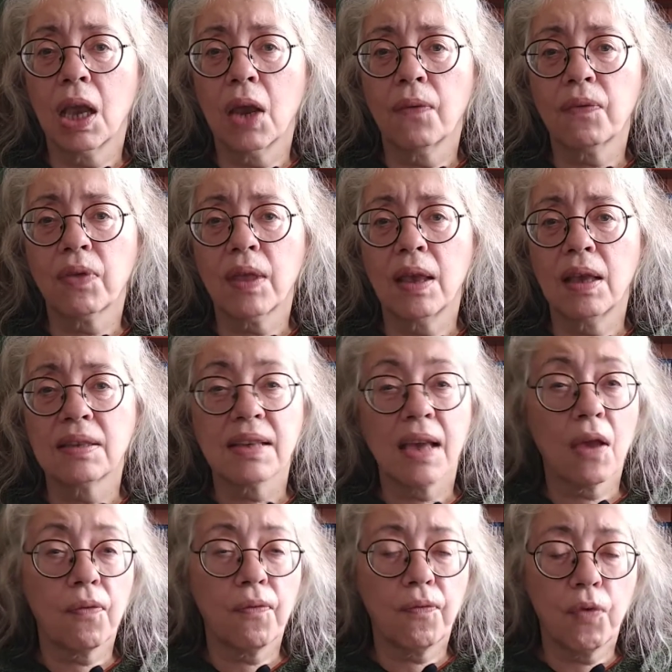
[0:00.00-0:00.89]
if there's
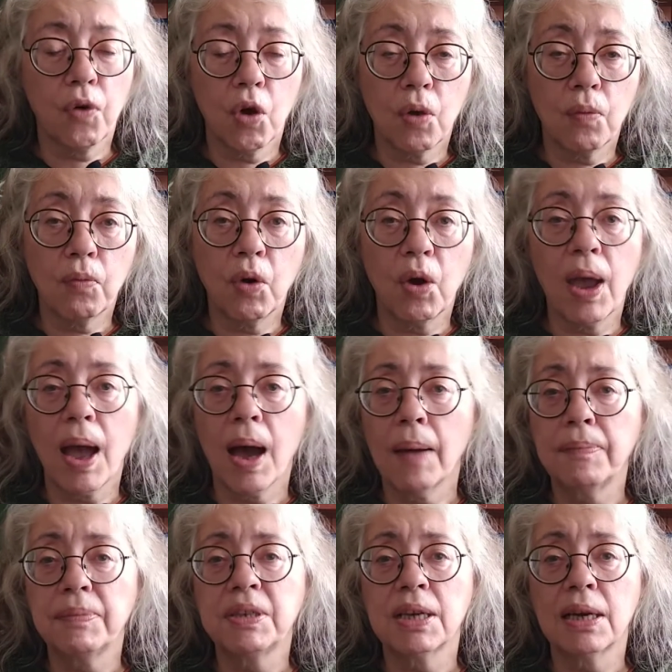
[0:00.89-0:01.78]
a firmware
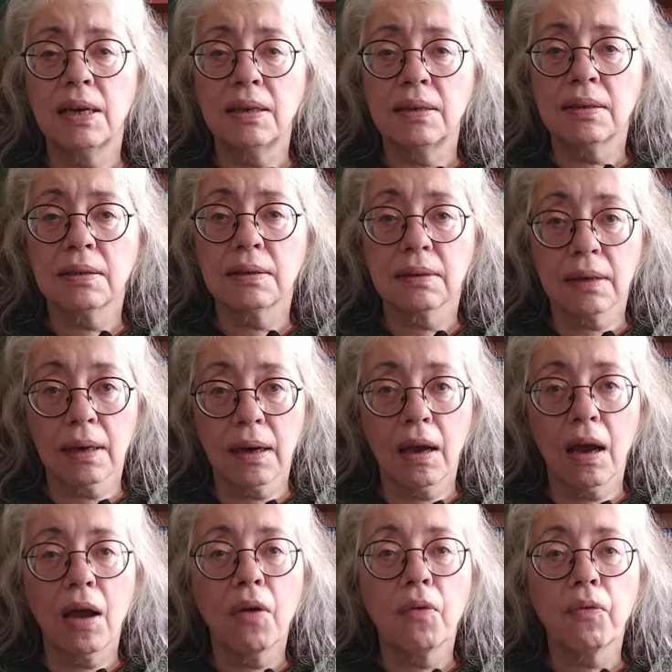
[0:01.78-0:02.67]
update,
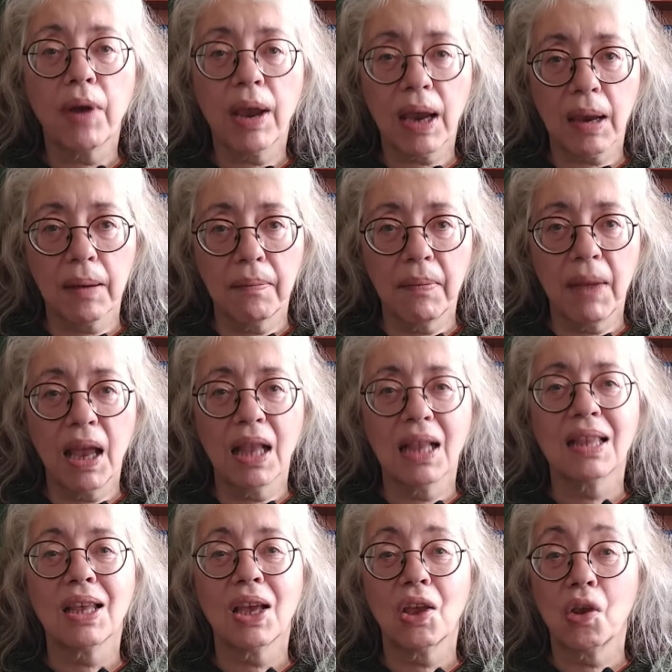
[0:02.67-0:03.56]
and I
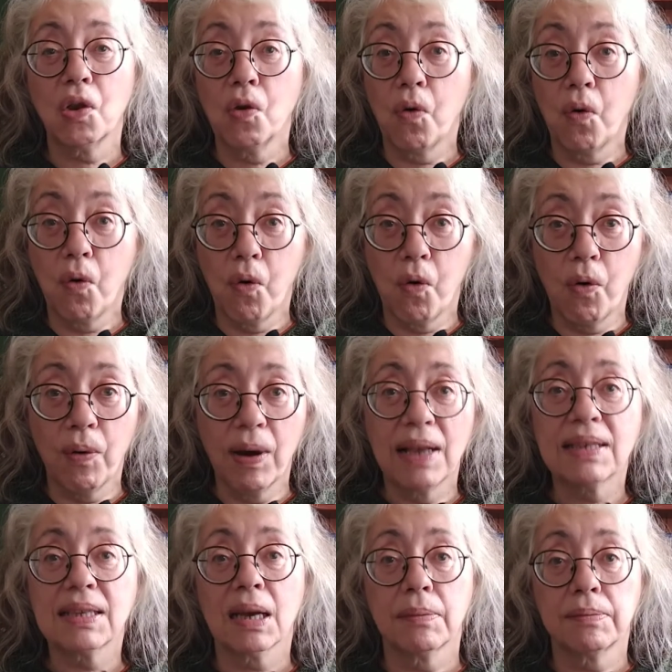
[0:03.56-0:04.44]
recommend that you
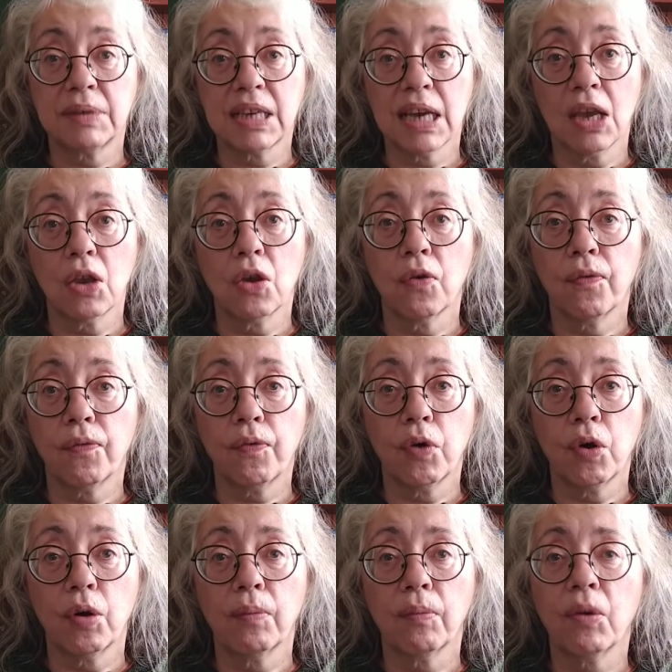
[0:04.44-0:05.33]
always update your
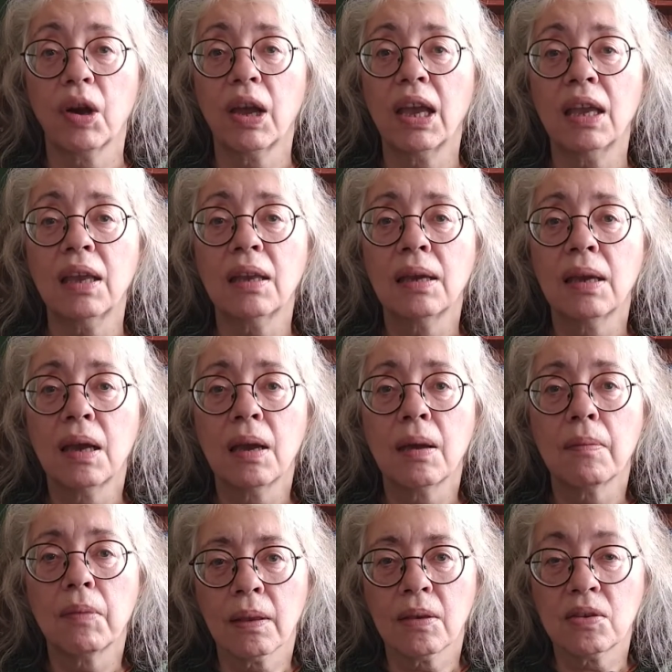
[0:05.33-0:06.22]
firmware,
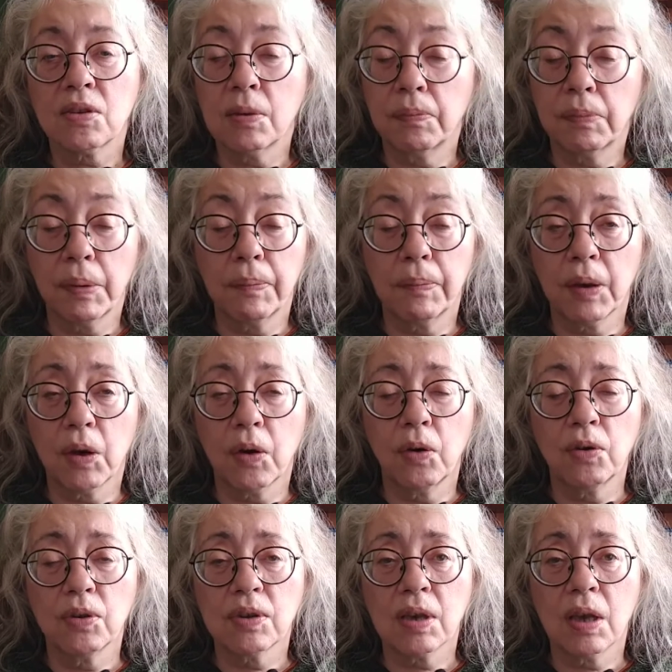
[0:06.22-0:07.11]
simply
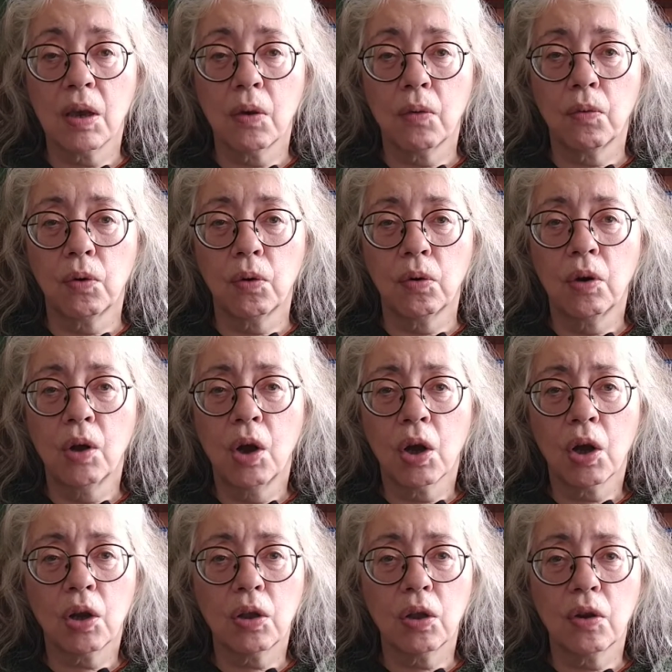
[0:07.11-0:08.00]
because it will
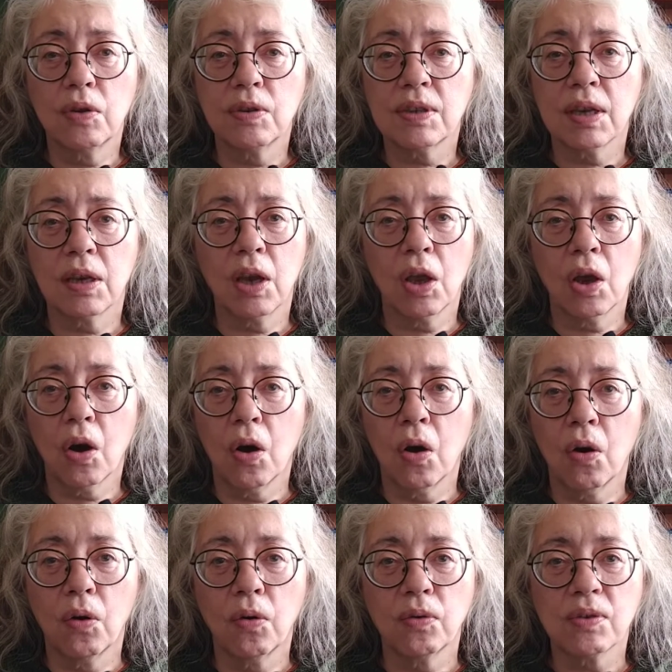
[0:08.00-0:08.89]
close any
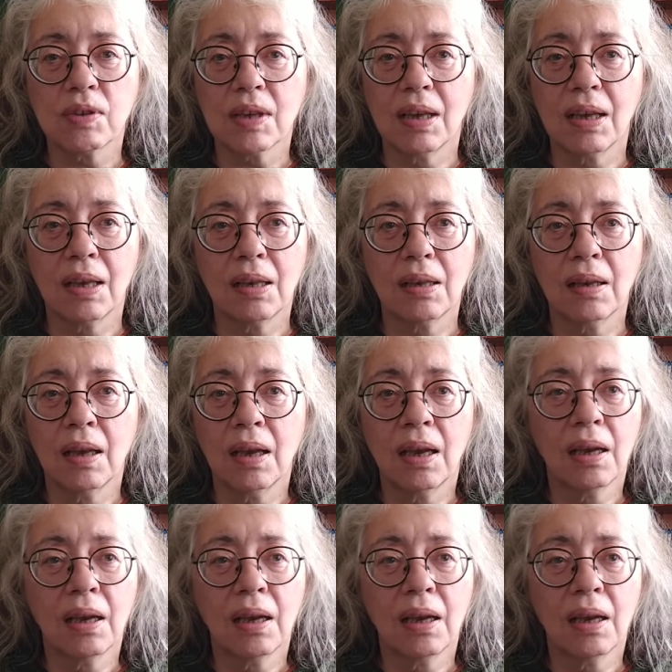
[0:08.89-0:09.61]
holes in